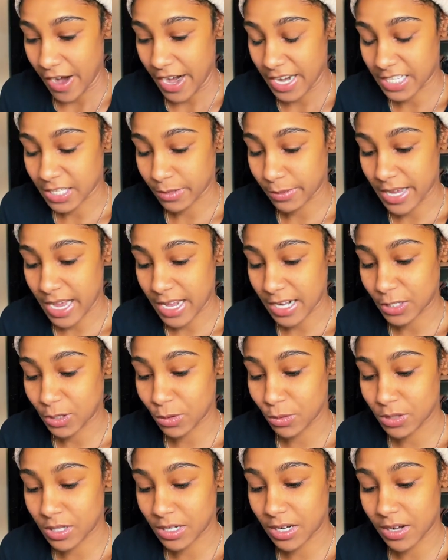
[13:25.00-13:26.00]
All right, so we got to
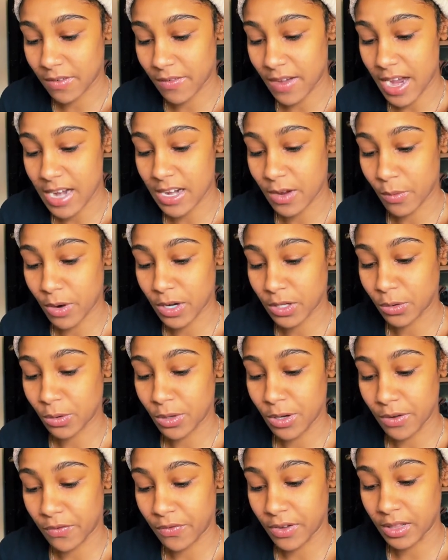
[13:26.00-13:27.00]
attune to the divine and work
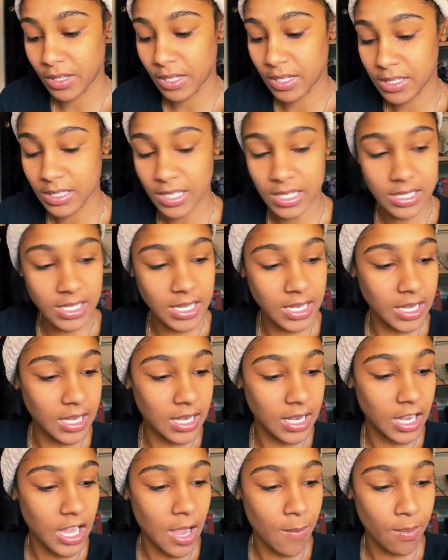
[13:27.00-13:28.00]
through your feelings. Let's
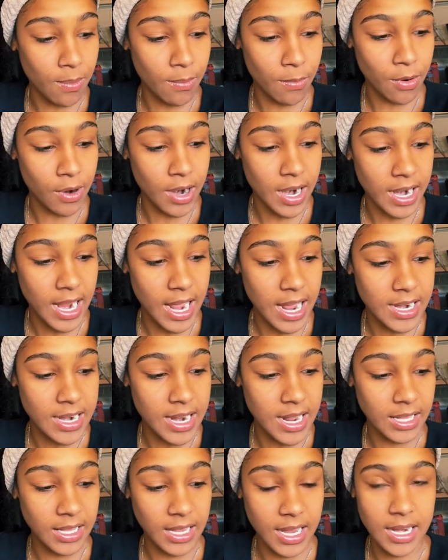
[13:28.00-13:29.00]
get a couple more. I
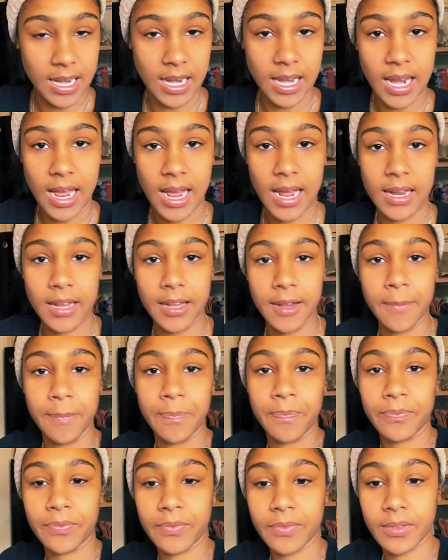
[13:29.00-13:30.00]
got Nelly and
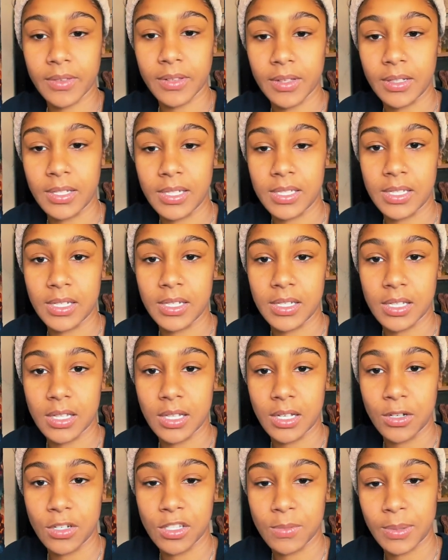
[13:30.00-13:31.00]
Anaya. List is
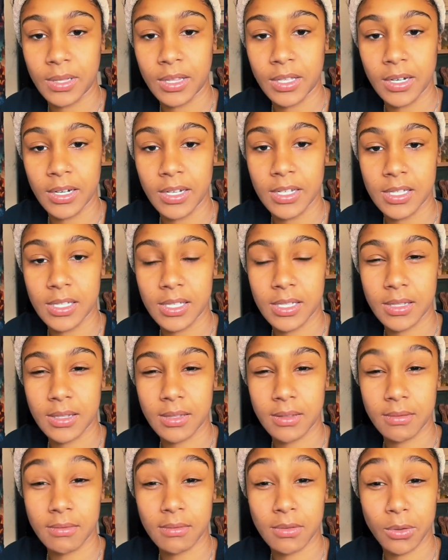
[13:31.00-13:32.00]
closed, but there is
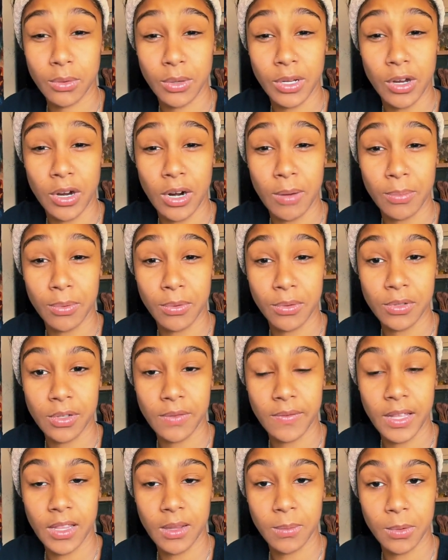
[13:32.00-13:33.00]
3 card
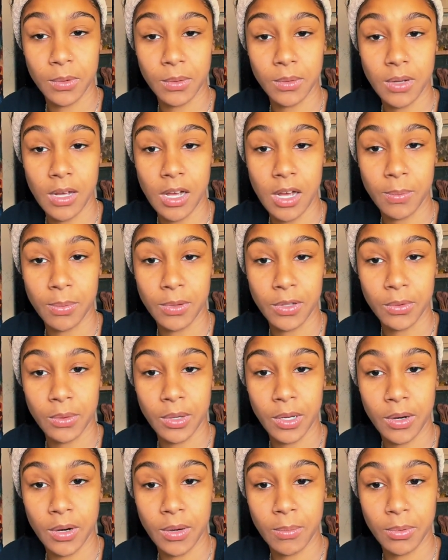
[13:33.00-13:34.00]
pulls available. I'll put
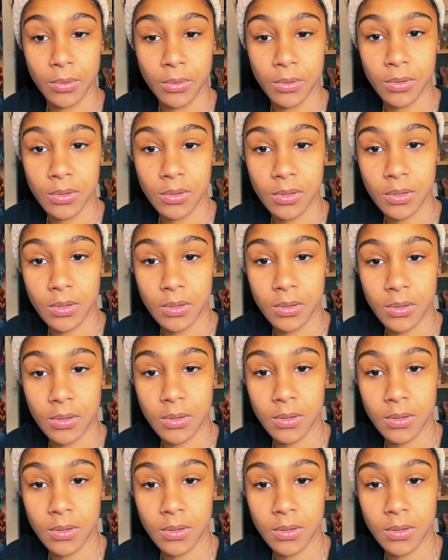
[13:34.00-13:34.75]
3 card pulls.